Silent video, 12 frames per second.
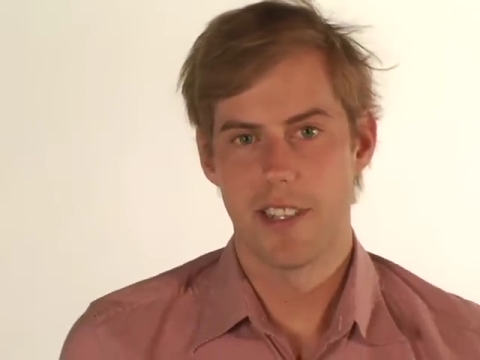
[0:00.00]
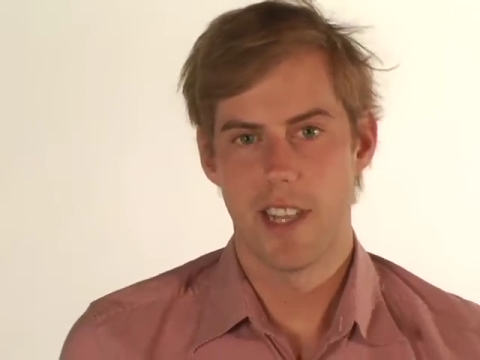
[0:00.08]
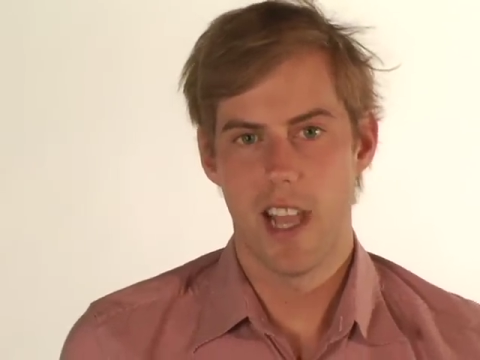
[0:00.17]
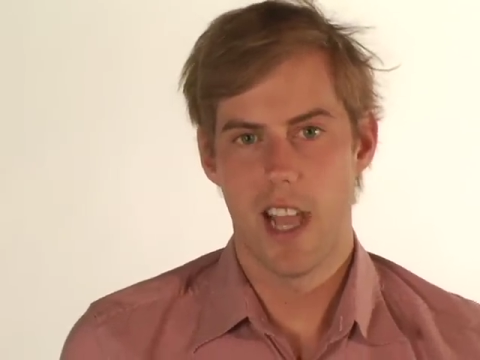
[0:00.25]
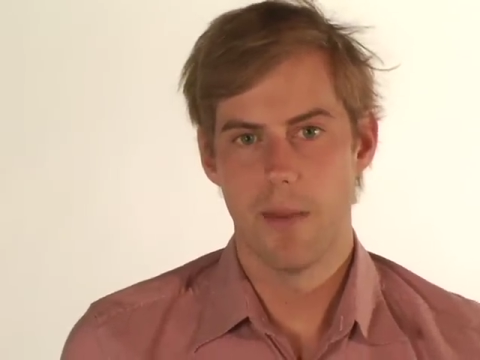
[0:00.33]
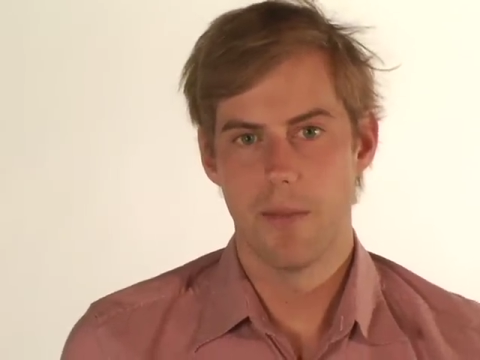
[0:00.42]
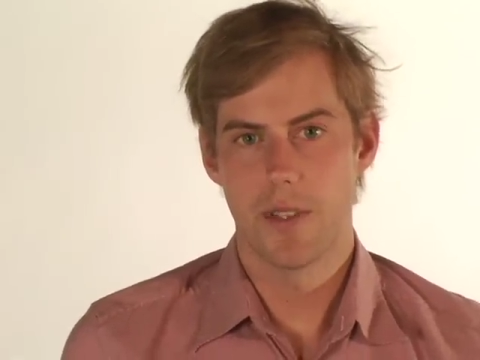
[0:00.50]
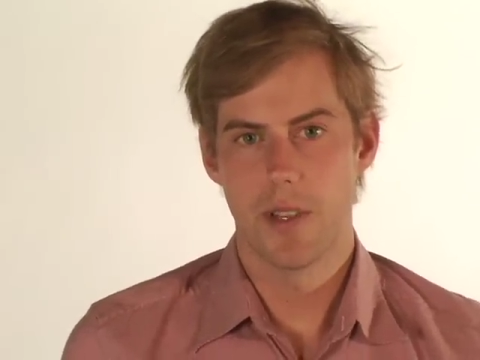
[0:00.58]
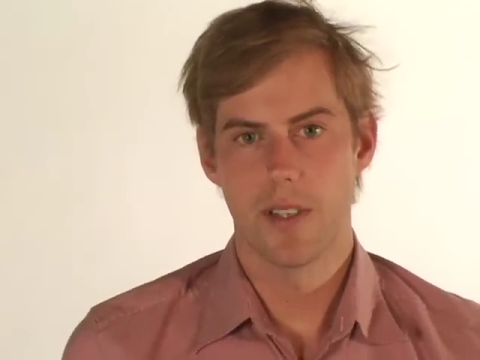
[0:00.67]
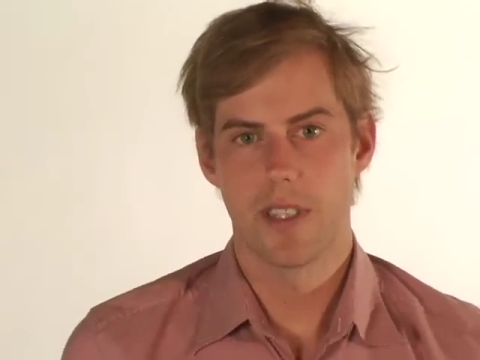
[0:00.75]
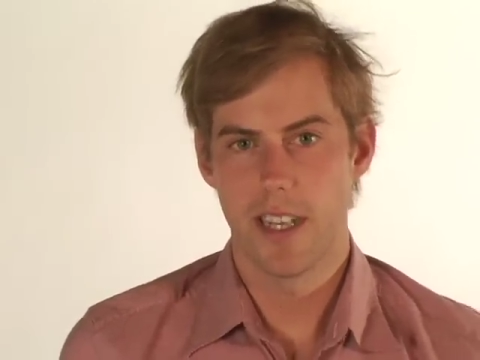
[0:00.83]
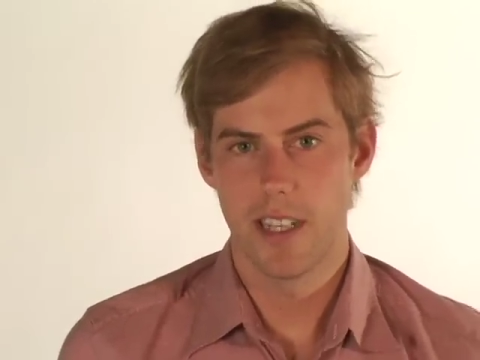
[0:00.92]
say I am
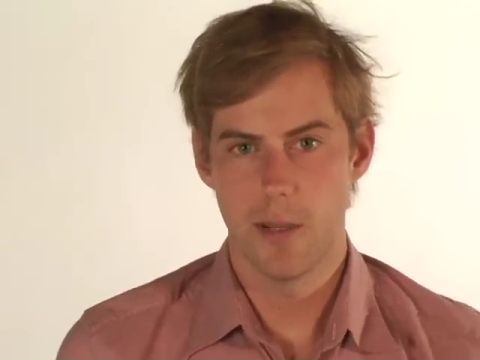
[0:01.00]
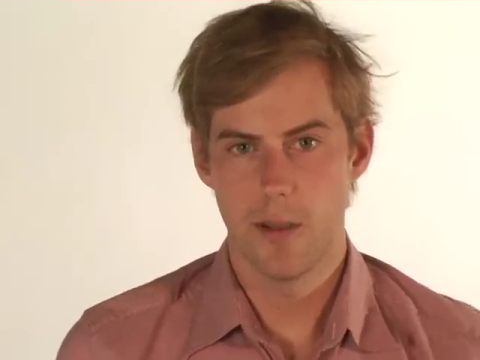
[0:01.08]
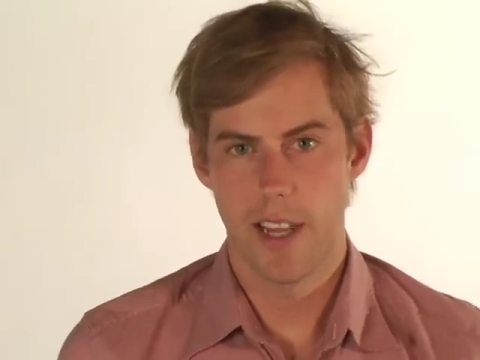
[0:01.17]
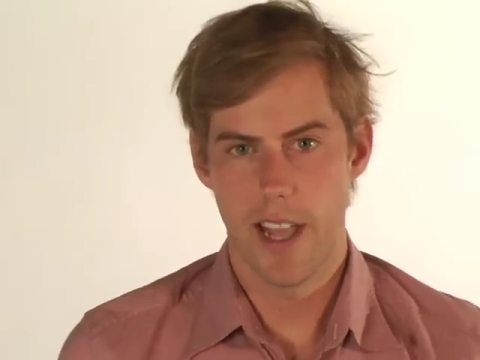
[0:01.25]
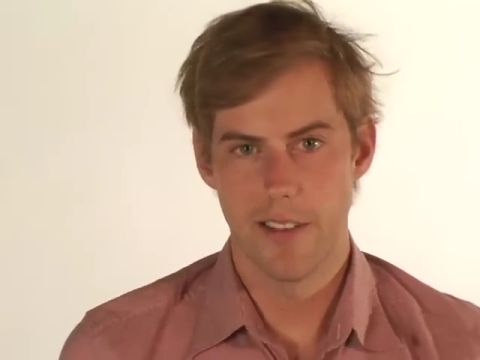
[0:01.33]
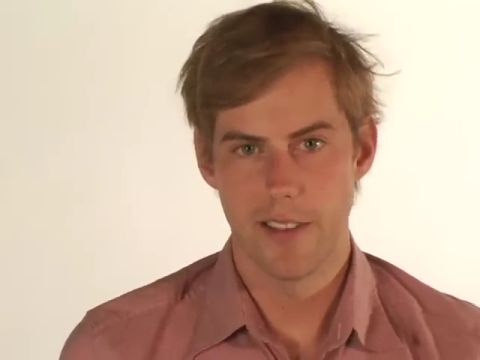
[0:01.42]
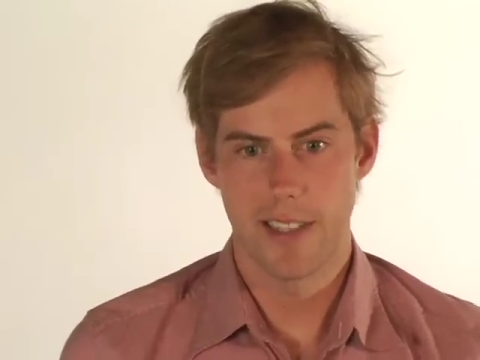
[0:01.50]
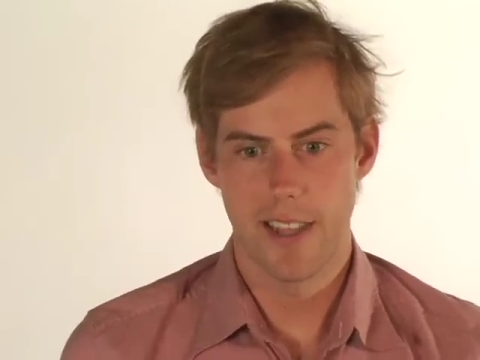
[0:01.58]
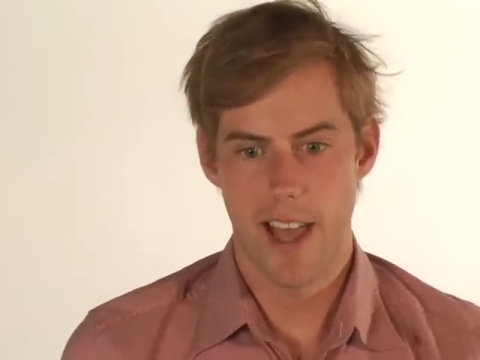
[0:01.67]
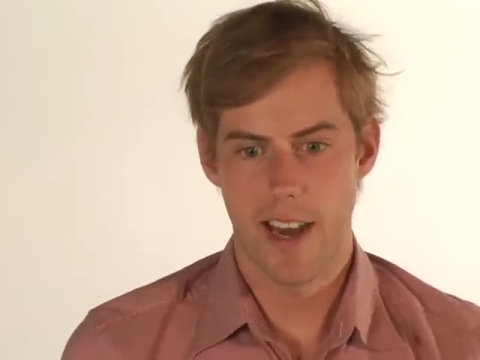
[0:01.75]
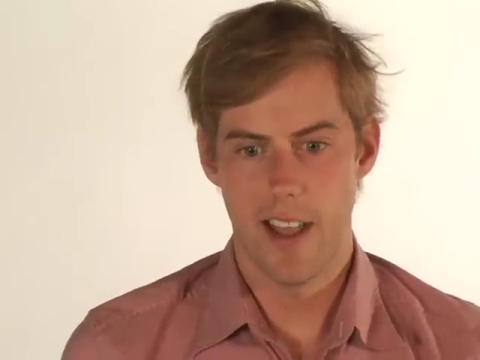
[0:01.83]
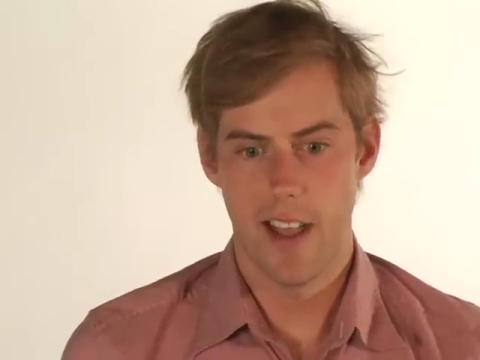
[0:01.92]
so excited to announce
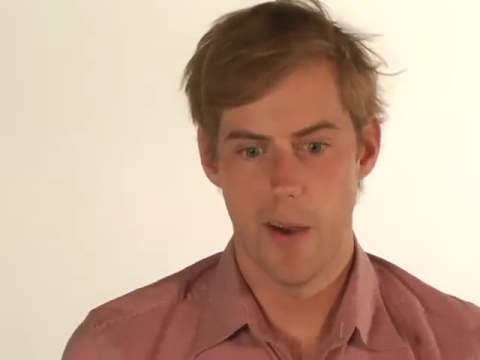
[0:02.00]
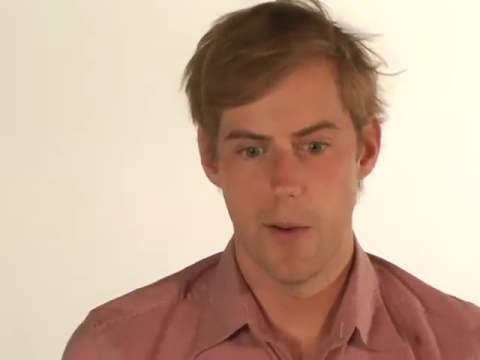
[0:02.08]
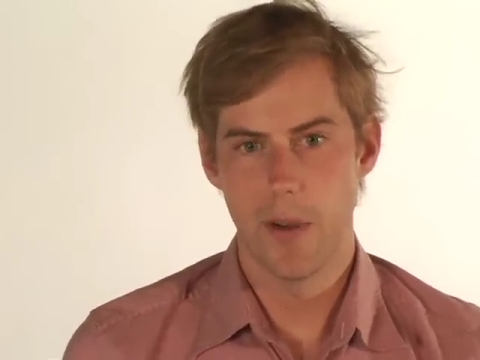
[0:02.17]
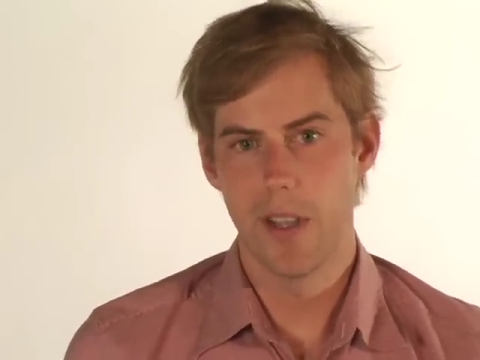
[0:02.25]
that